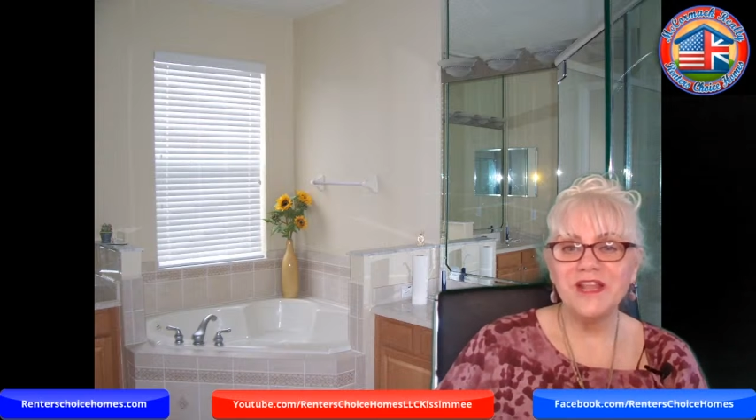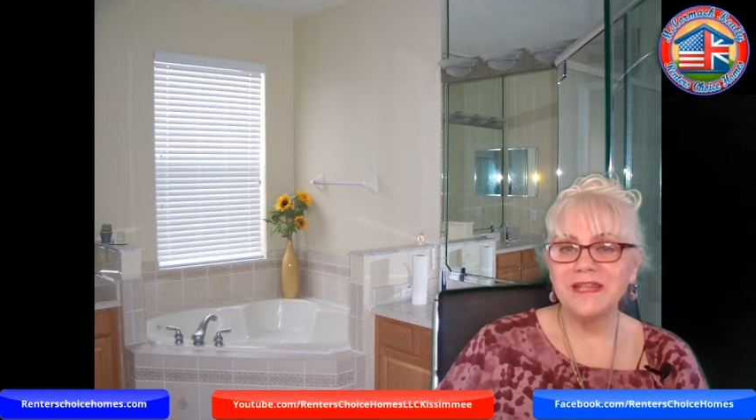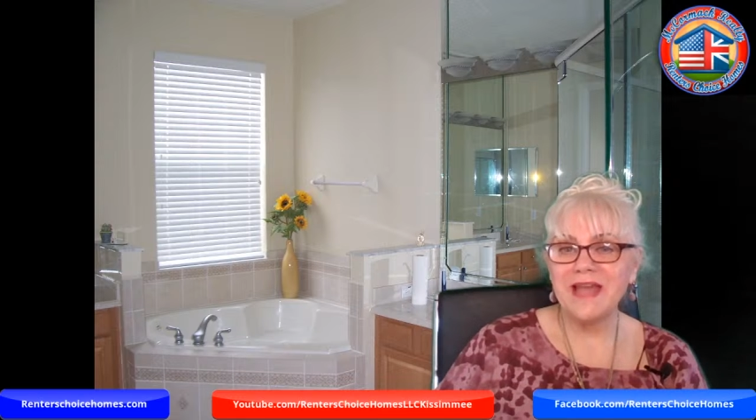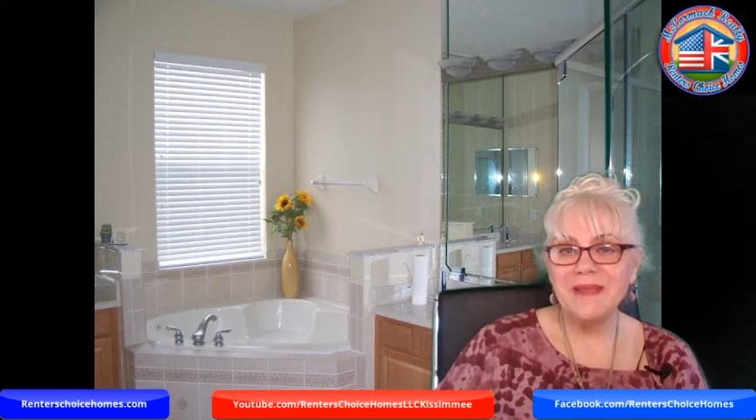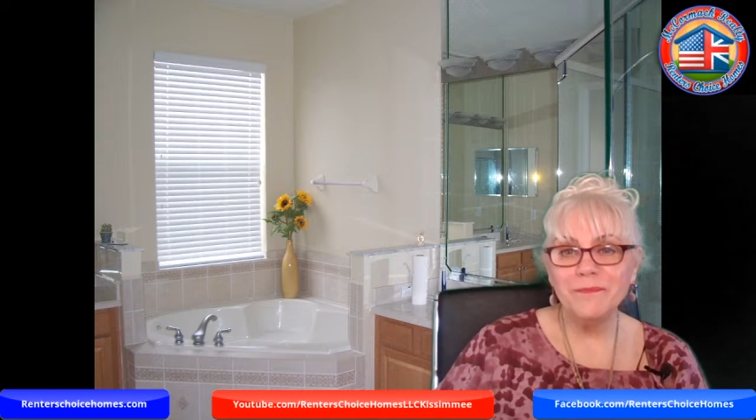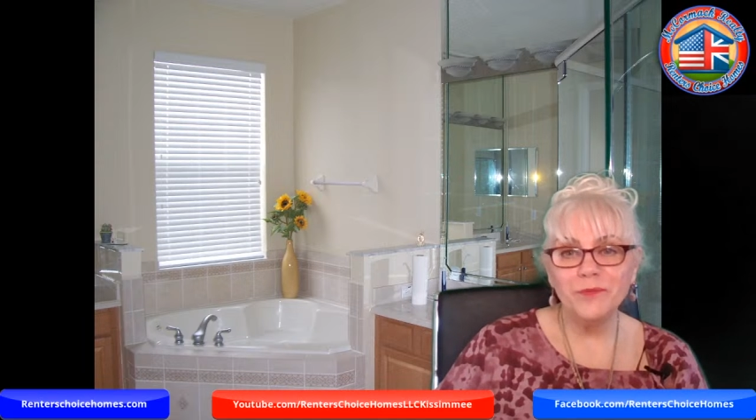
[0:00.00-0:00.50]

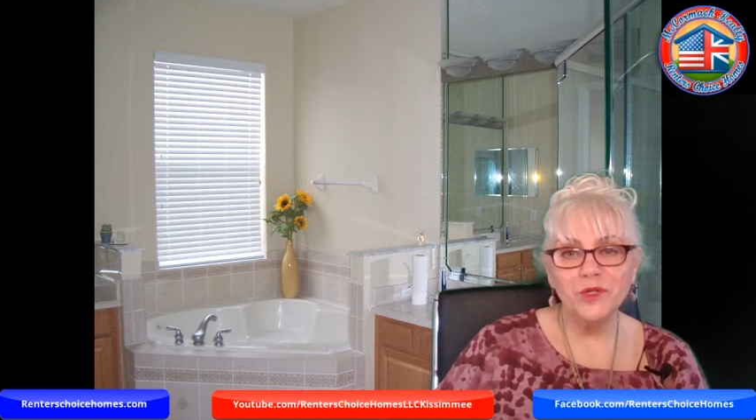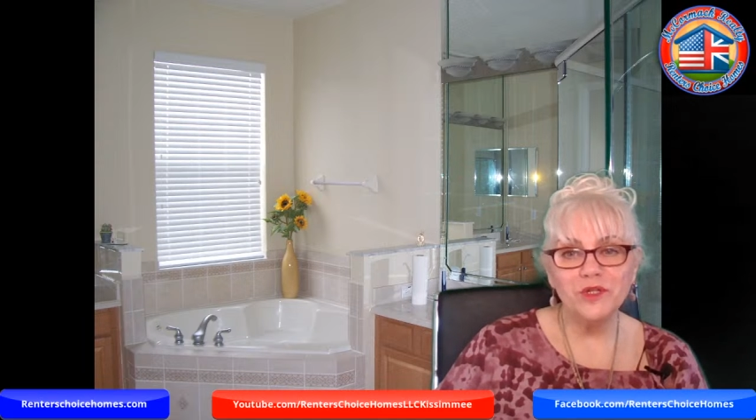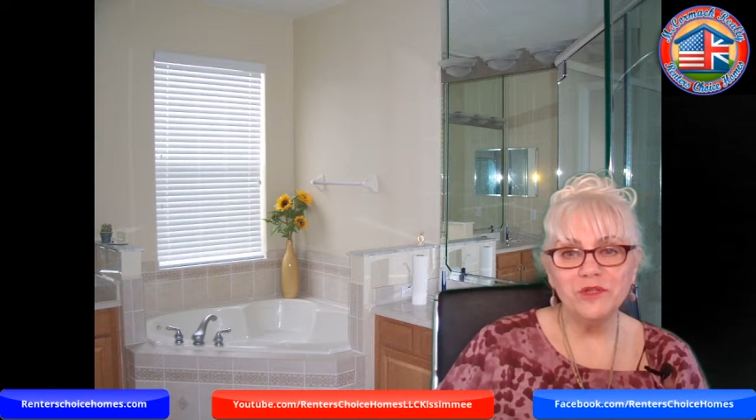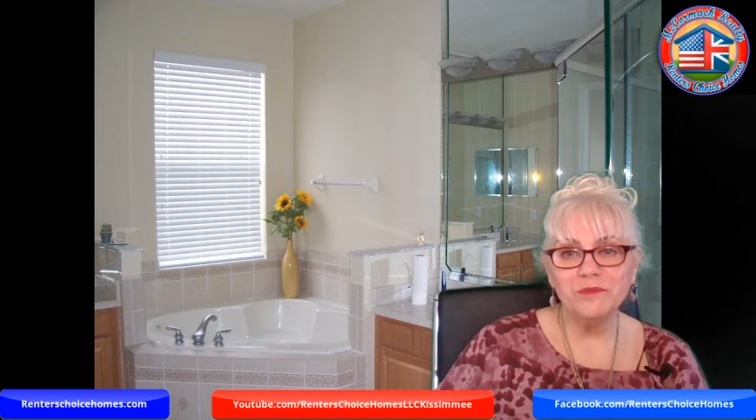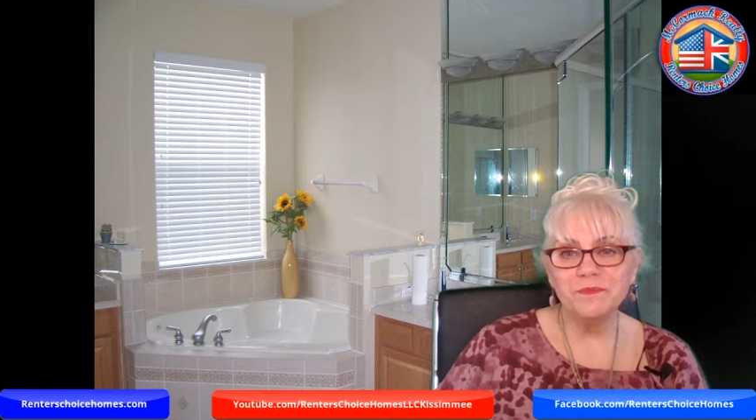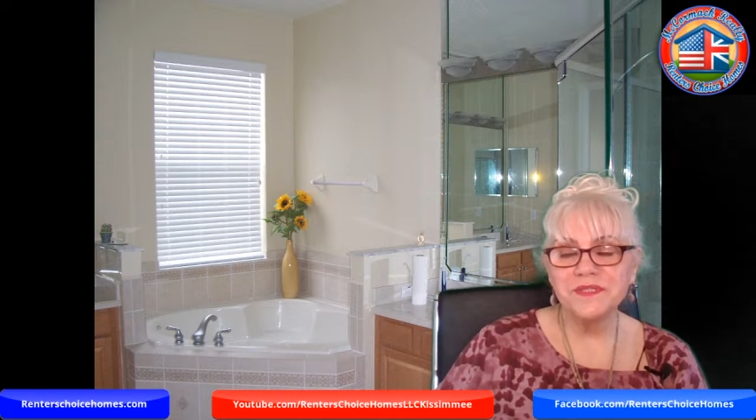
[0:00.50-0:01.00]
light
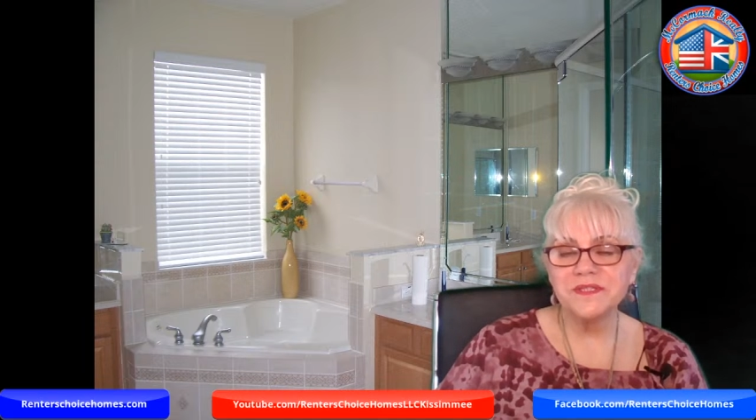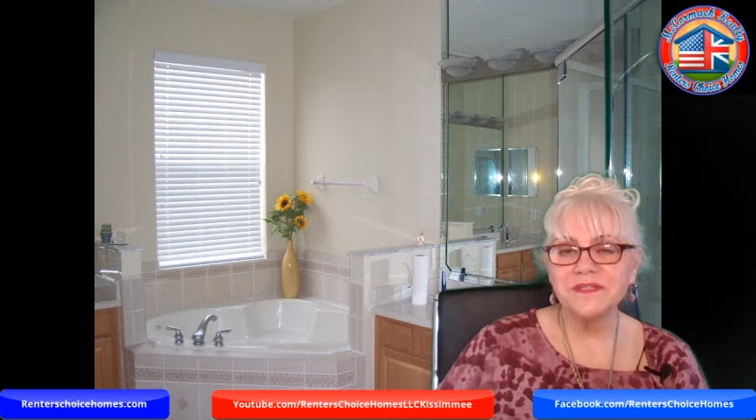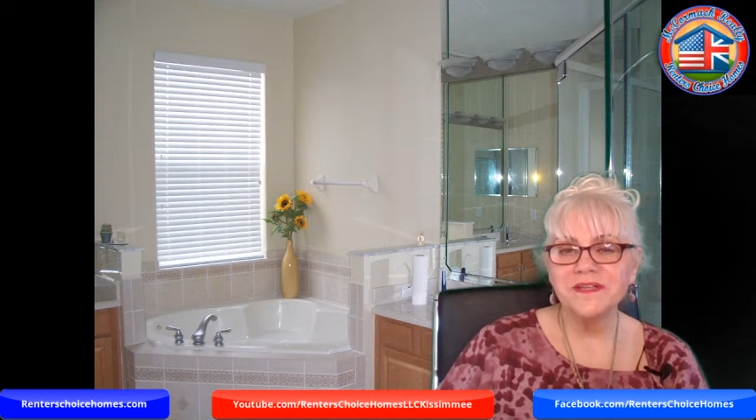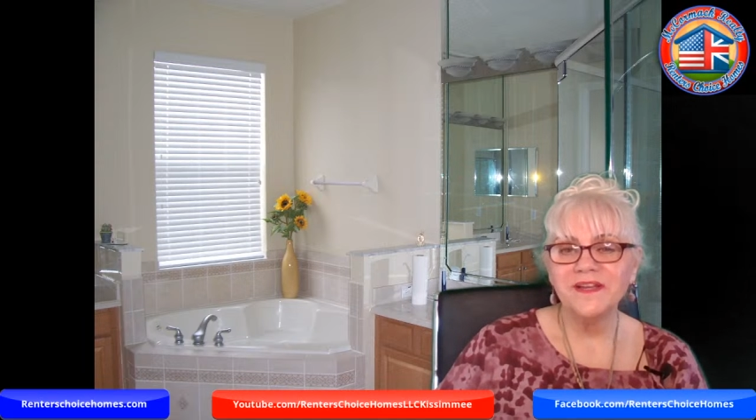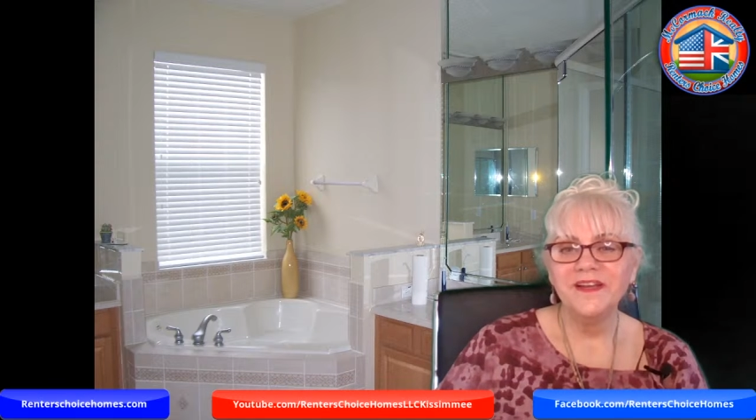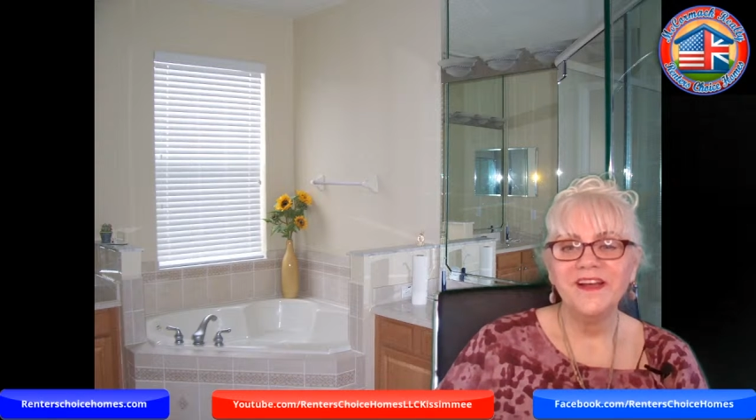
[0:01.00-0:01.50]
bulbs,
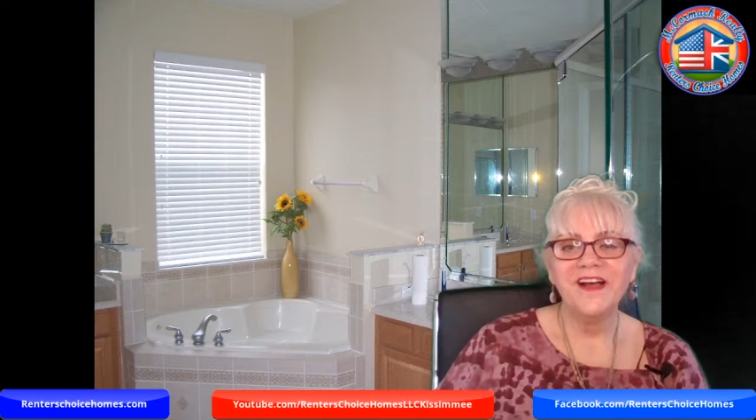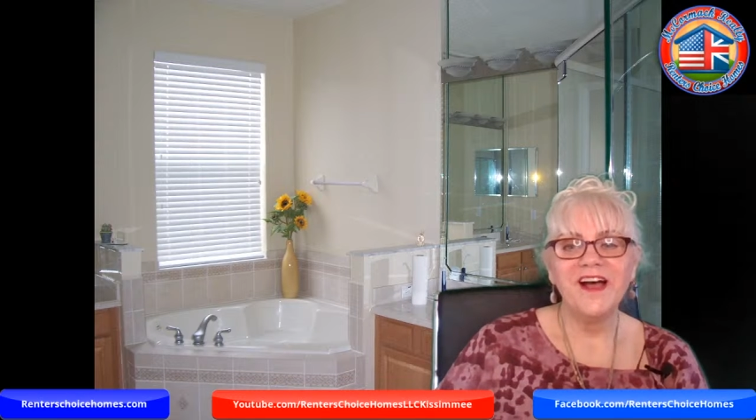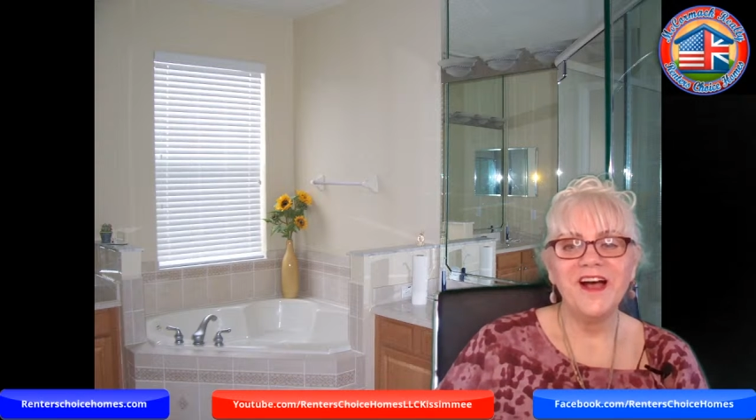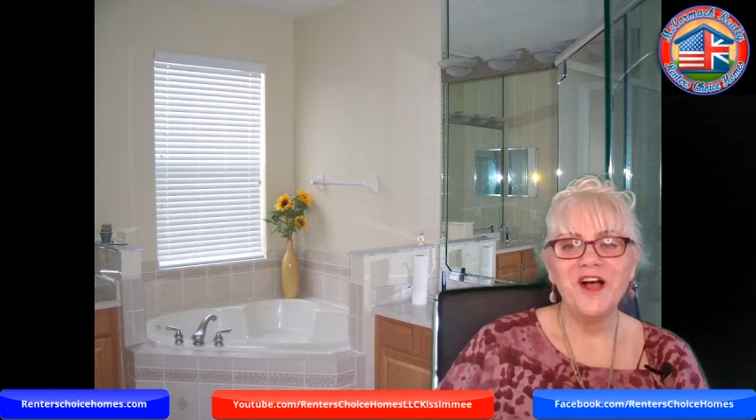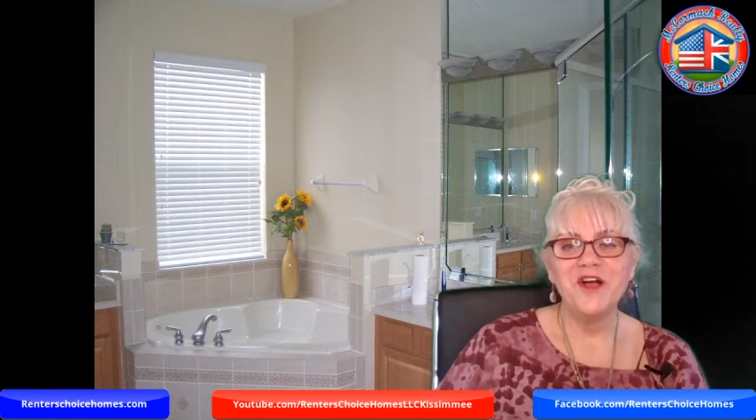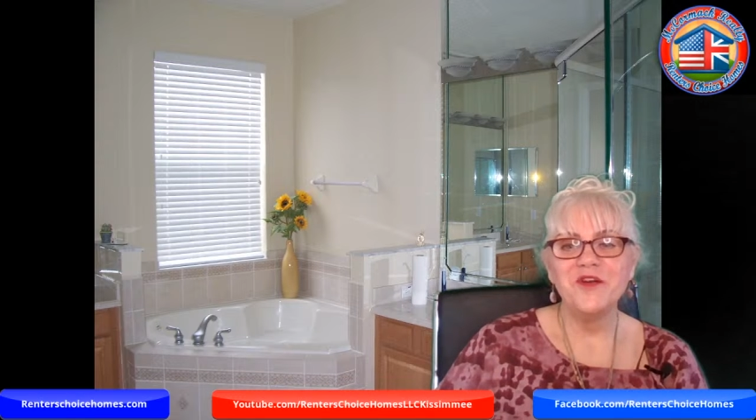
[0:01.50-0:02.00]

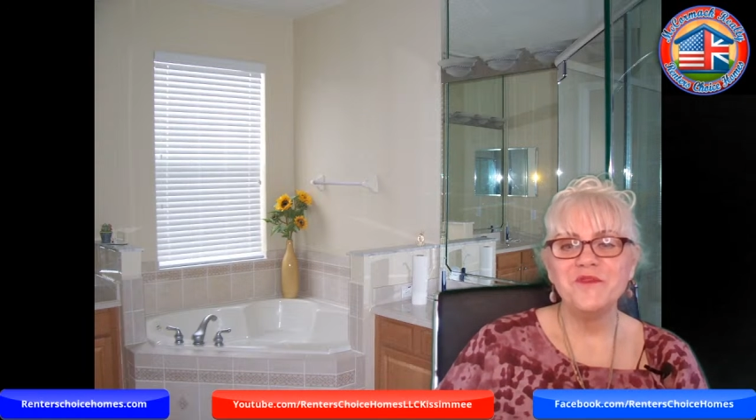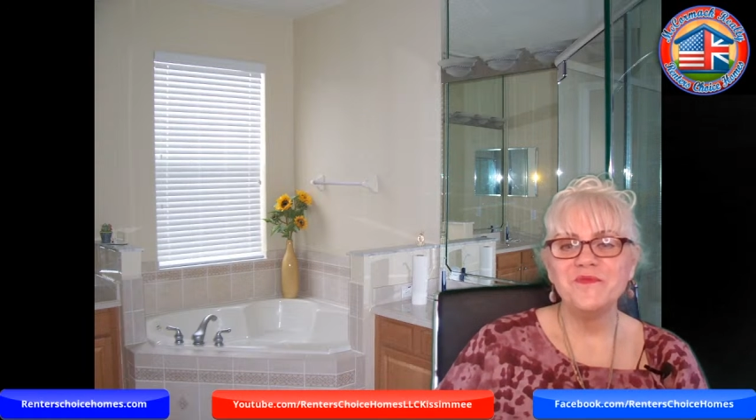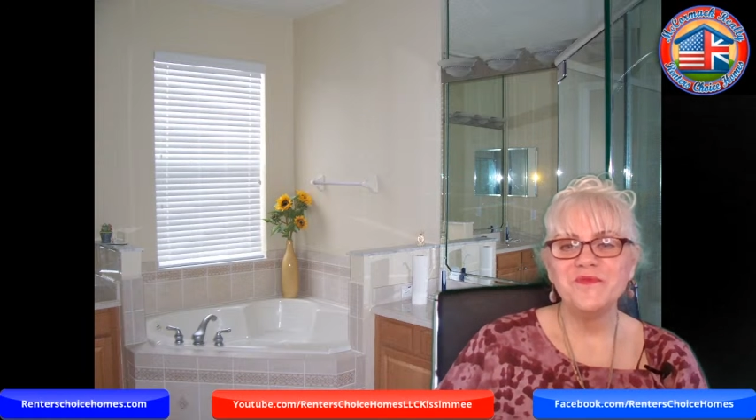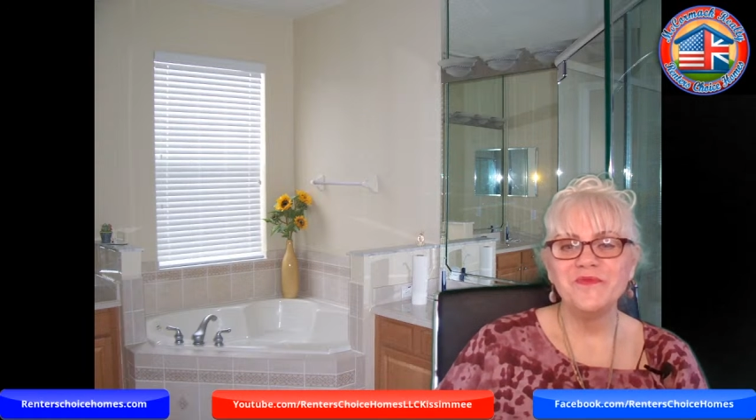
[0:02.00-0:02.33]
uh,